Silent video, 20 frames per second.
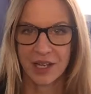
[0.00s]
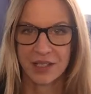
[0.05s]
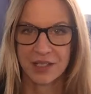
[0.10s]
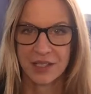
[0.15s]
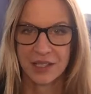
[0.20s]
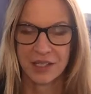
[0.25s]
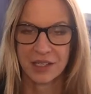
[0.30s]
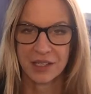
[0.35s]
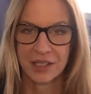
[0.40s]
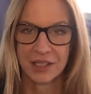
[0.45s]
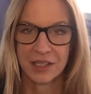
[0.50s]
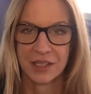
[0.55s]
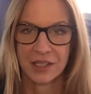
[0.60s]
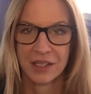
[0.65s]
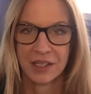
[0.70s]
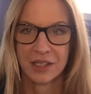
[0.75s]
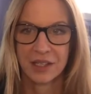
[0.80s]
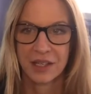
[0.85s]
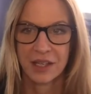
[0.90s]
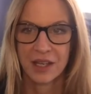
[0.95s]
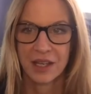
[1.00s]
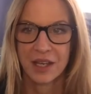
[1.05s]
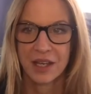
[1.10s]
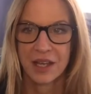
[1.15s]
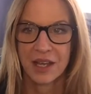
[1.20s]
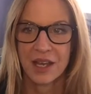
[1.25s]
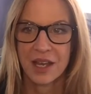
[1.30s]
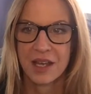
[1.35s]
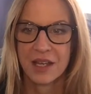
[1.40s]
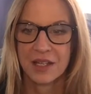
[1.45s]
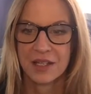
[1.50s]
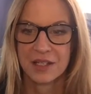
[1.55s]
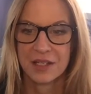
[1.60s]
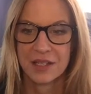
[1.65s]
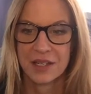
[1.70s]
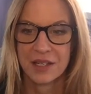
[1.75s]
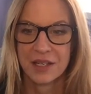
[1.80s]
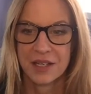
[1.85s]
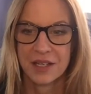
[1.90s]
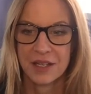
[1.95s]
did. And
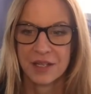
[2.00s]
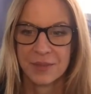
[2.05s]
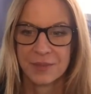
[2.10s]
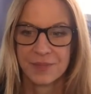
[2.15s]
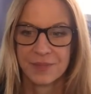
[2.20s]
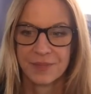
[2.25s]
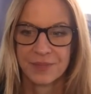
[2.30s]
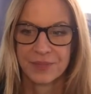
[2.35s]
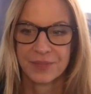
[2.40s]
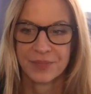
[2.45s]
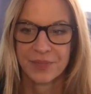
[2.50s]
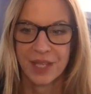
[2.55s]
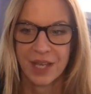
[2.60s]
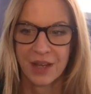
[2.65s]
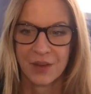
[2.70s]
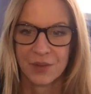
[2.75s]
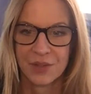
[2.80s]
I